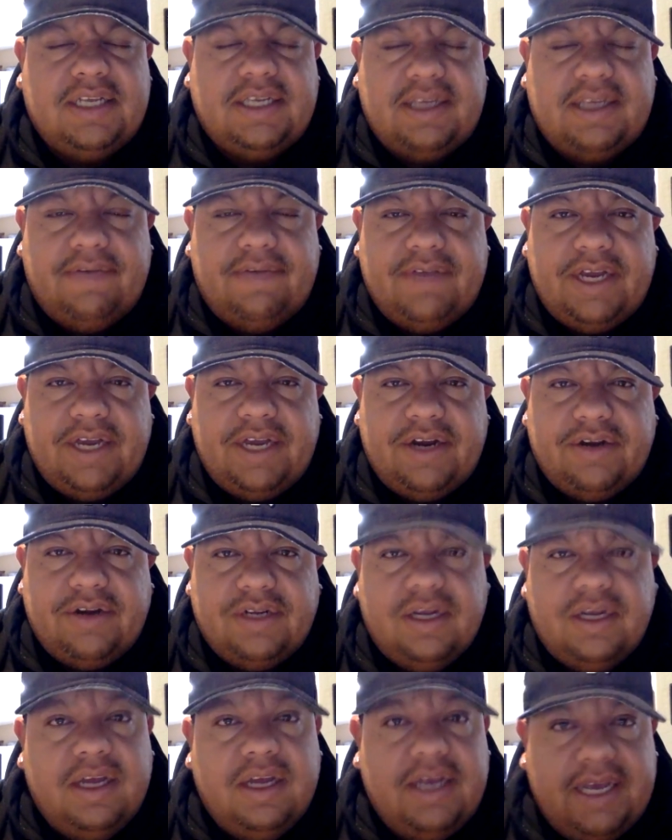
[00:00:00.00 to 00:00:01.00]
to 7 years
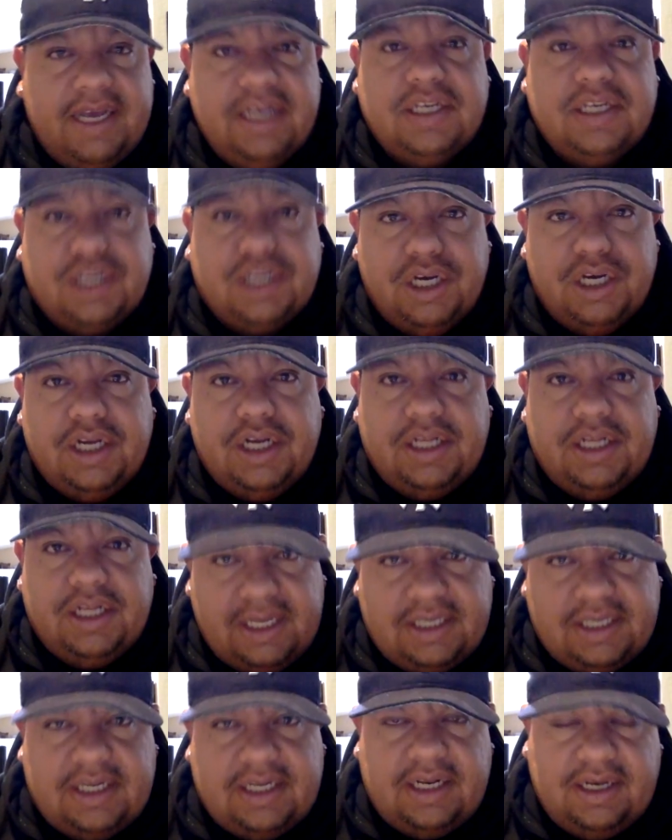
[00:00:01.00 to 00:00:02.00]
is good,
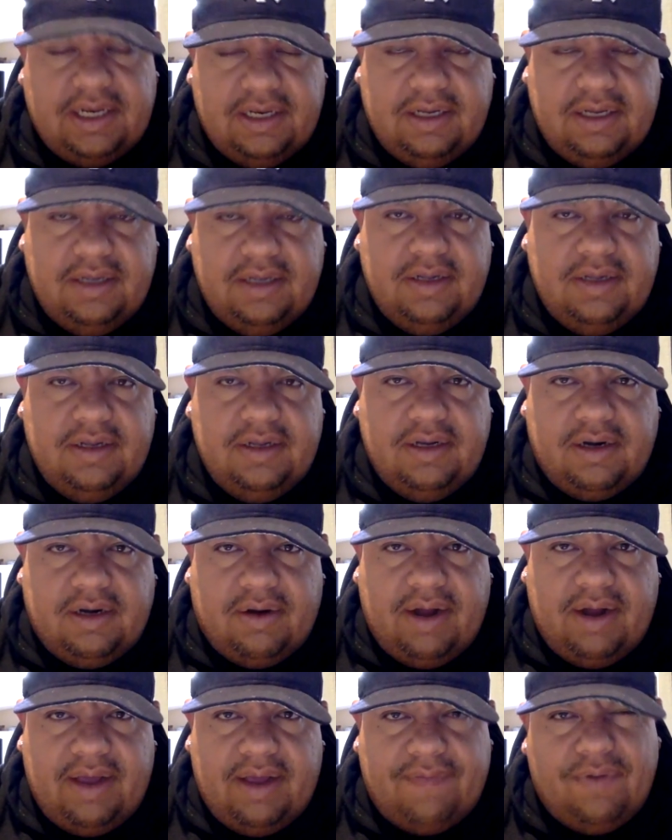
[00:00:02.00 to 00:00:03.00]
decent. All
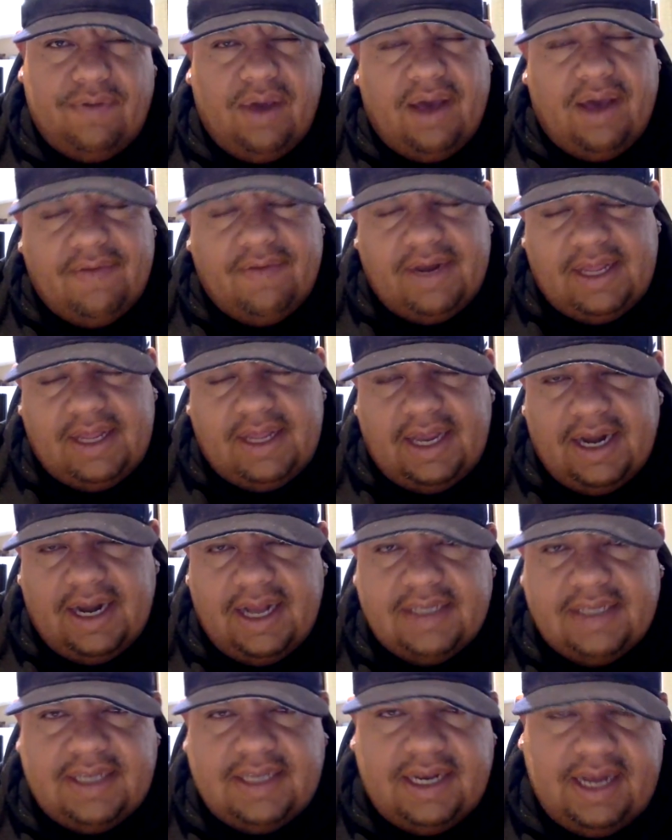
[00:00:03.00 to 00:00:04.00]
right. If you have anything
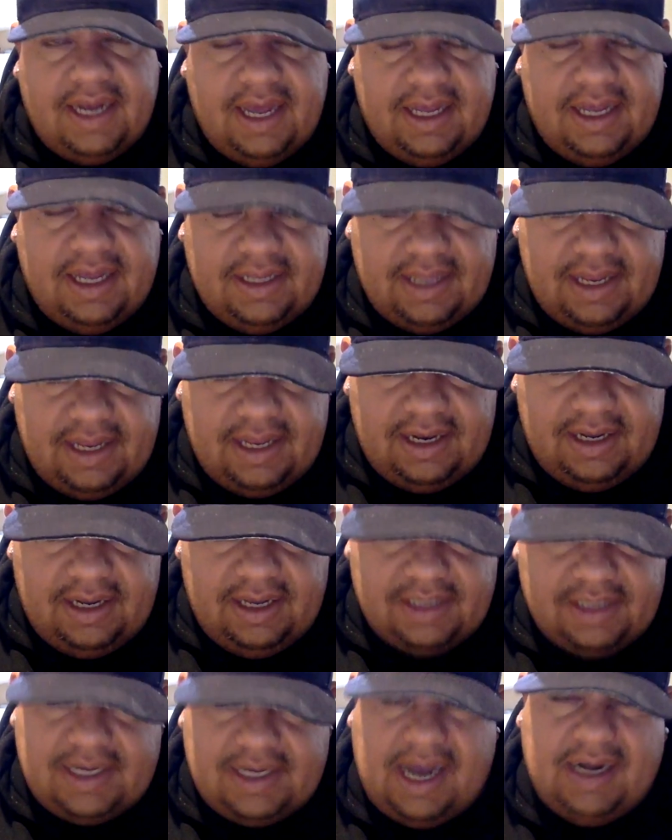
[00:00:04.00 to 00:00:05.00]
less than that,
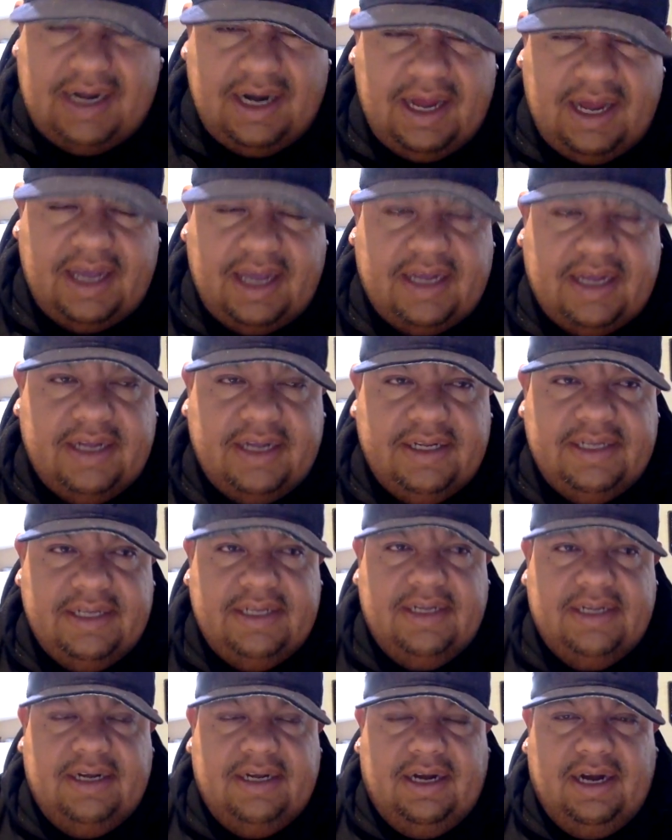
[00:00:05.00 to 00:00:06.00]
it's kind of like
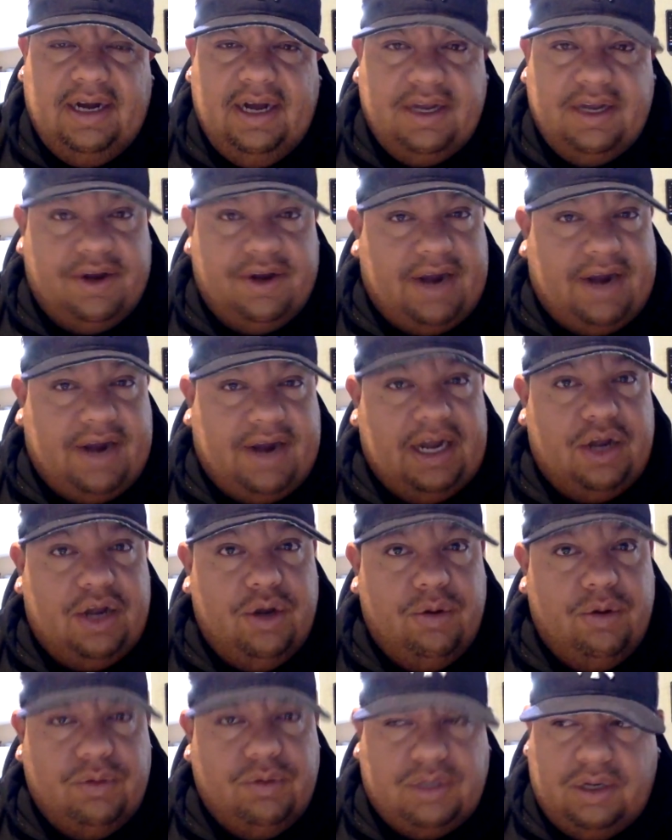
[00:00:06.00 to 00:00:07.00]
you're kind of
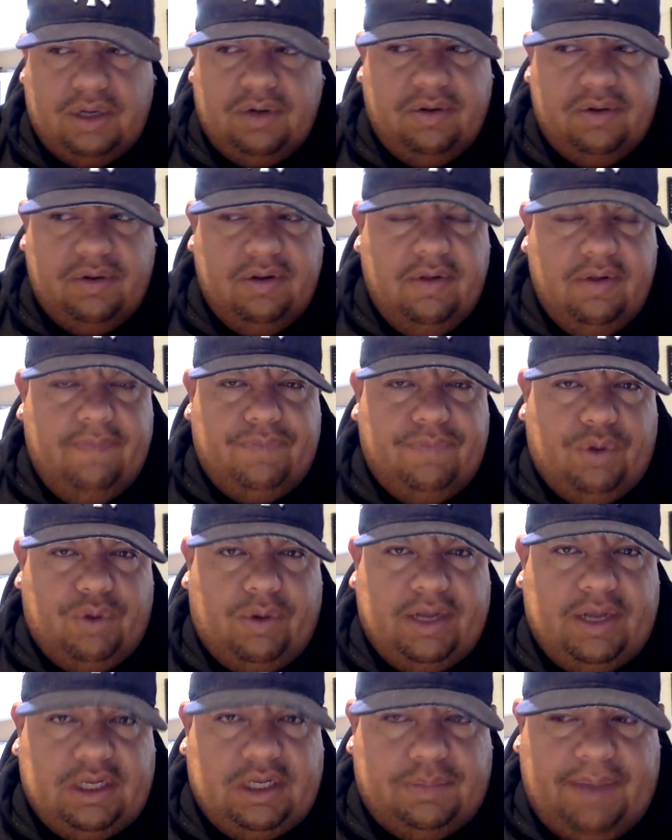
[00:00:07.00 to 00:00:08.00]
new. So
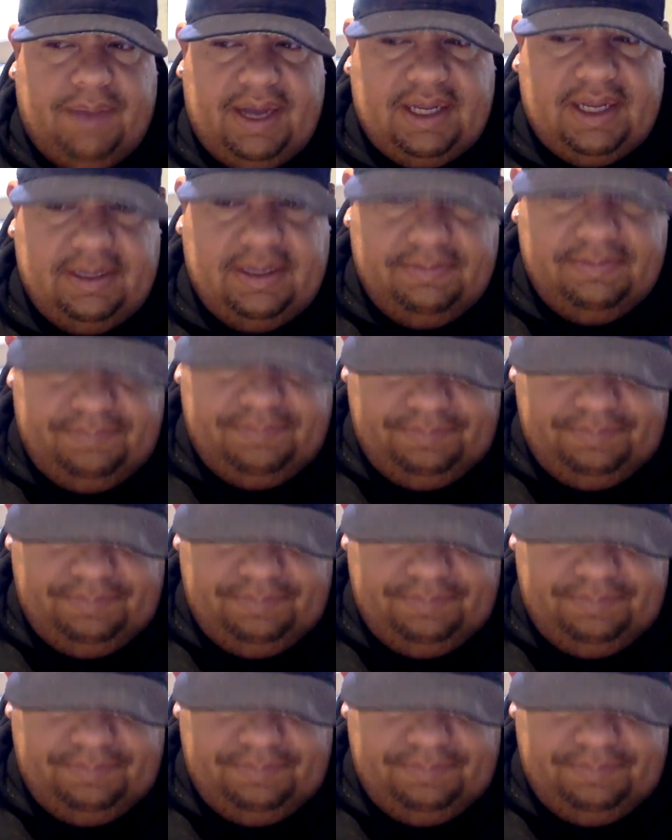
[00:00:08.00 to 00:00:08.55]
don't expect,